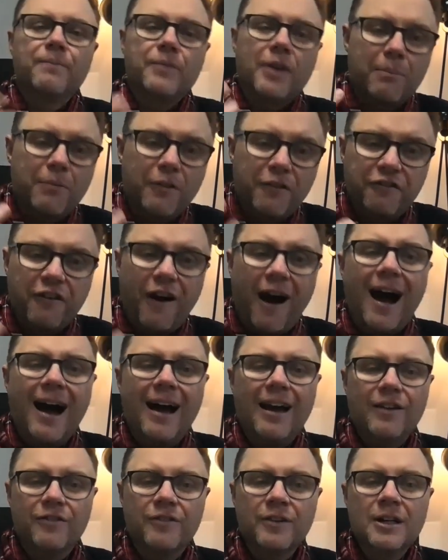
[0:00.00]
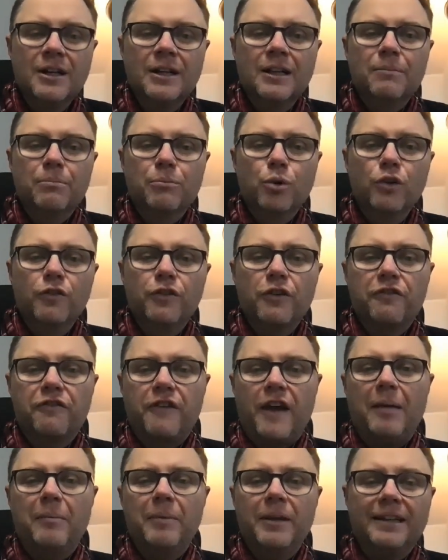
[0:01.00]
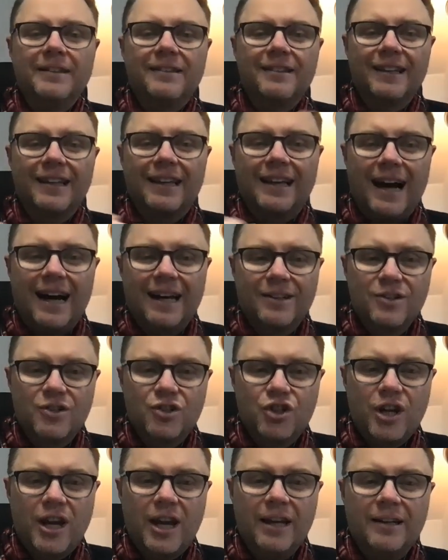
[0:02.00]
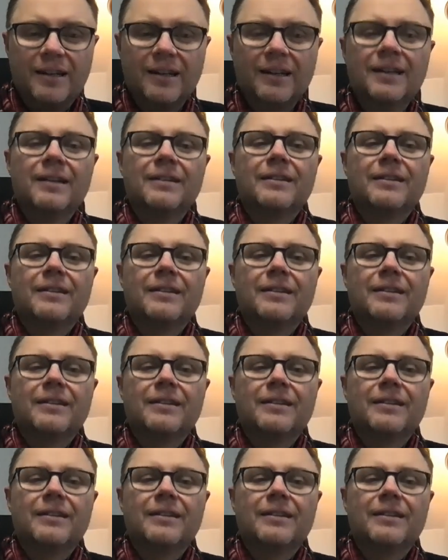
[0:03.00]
Number five, move your family into the garden shed.